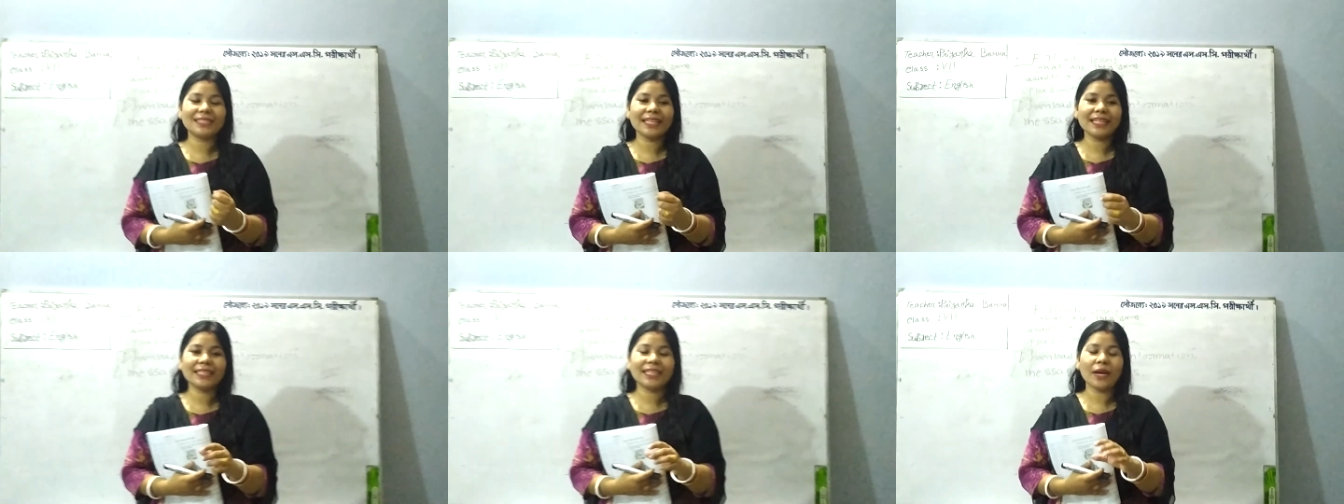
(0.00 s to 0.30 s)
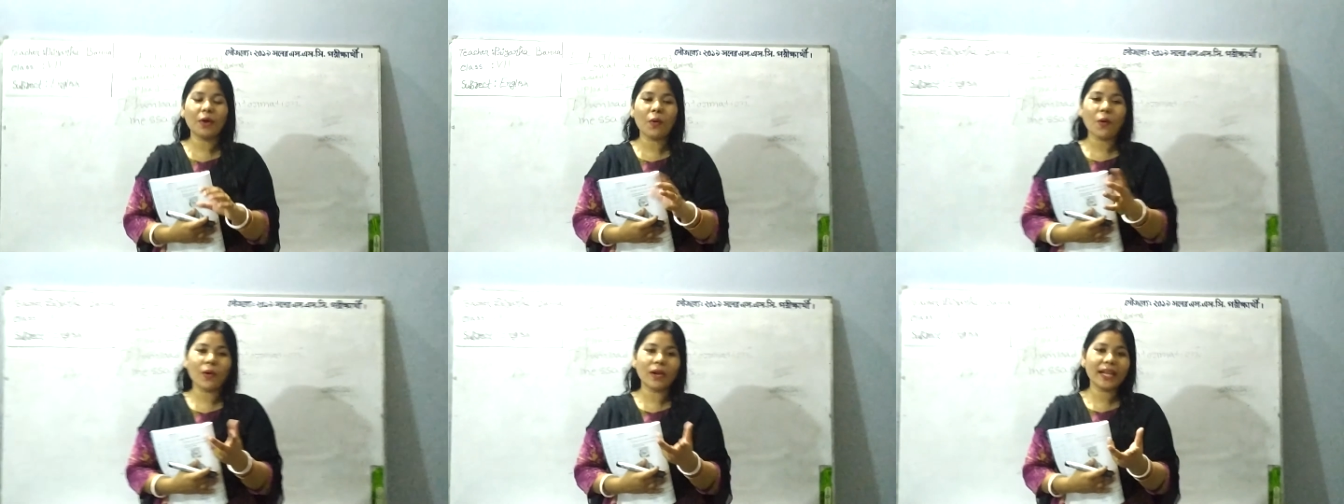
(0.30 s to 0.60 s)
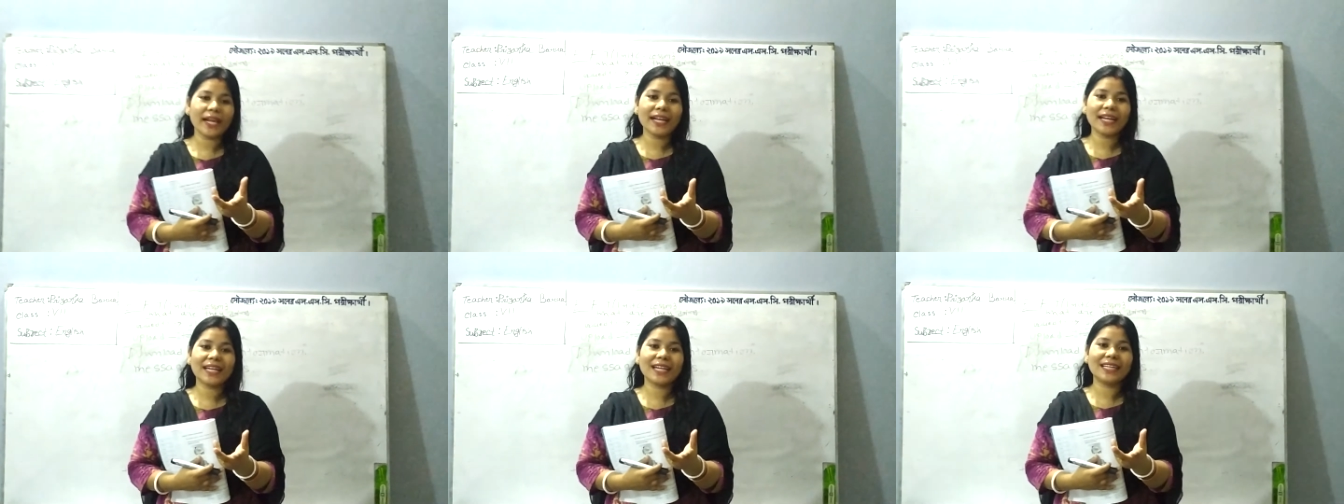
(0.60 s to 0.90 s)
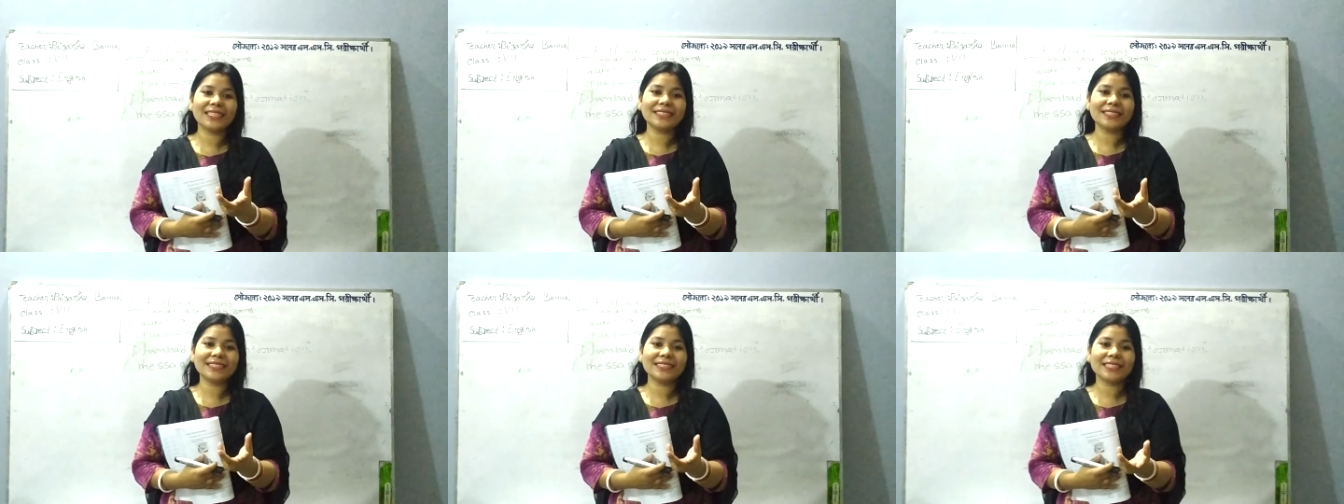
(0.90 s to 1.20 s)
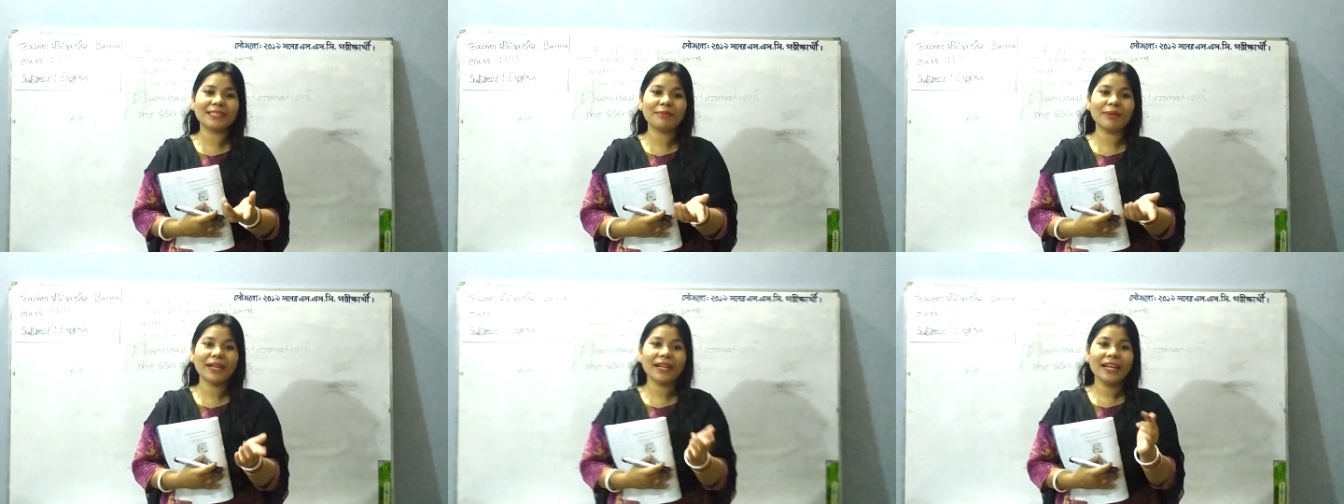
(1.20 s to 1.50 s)
See, the online classes,
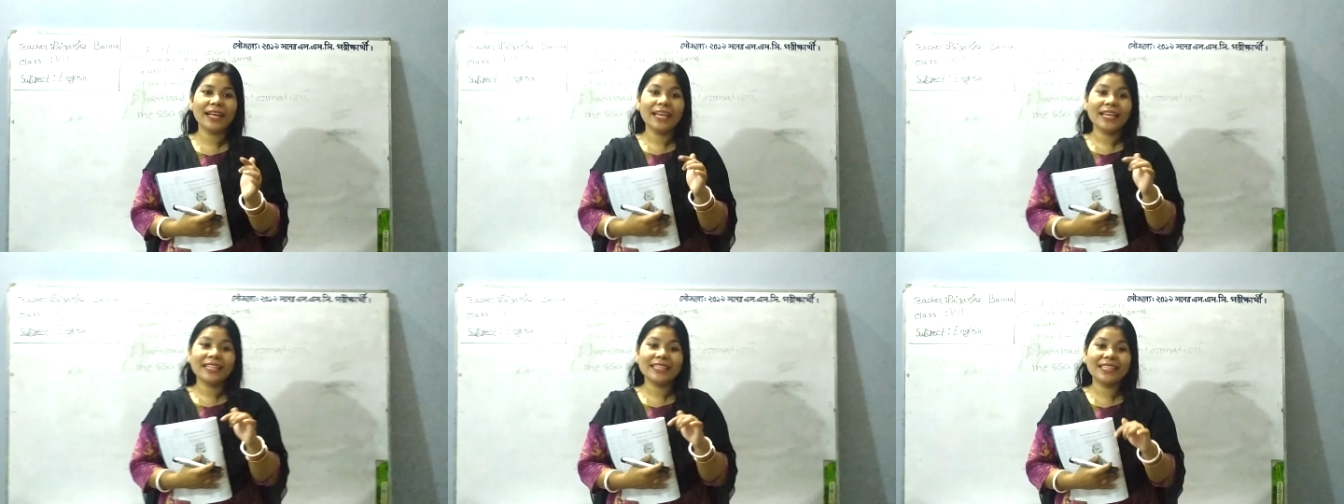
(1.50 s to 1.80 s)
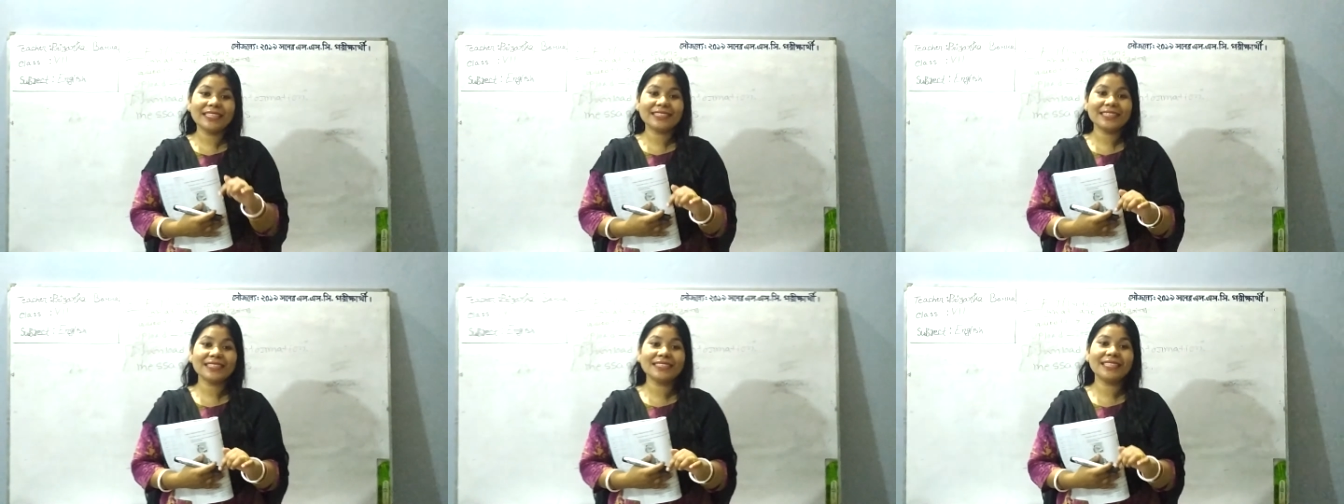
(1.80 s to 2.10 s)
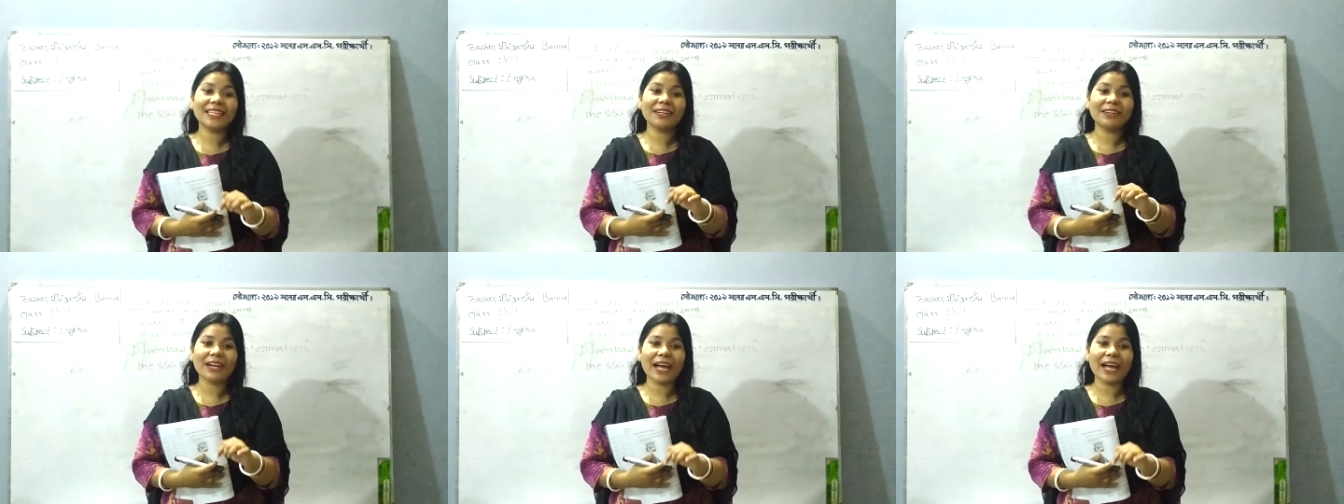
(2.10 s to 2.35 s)
even this is the